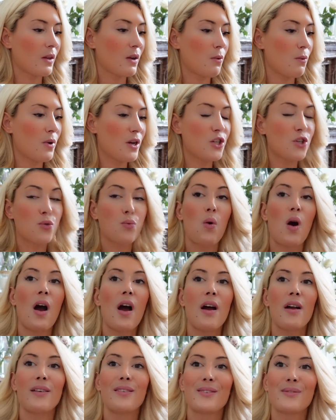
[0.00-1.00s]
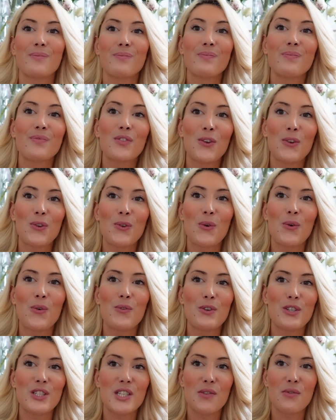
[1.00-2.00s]
which one, you know,
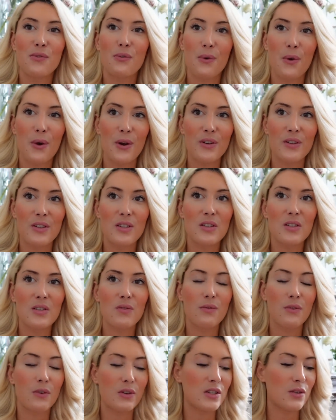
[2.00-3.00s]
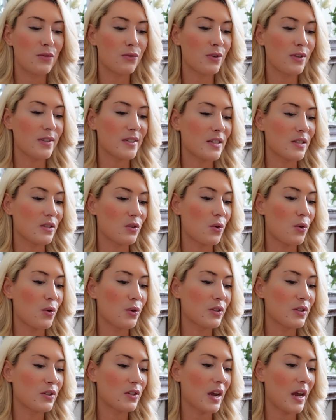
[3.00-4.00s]
the difference
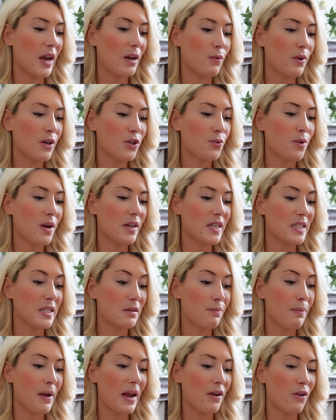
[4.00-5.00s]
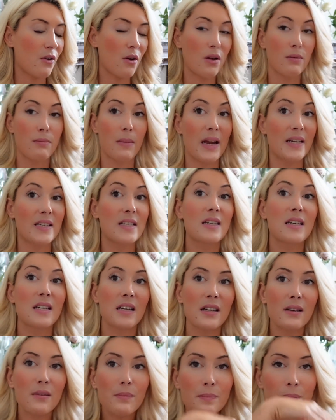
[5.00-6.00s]
notes and which one is better on my
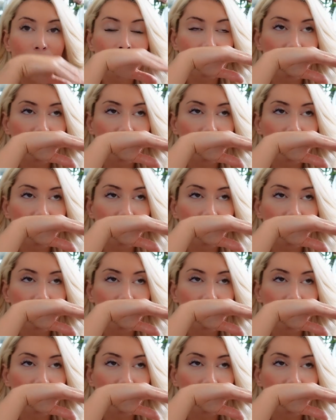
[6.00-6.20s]
skin.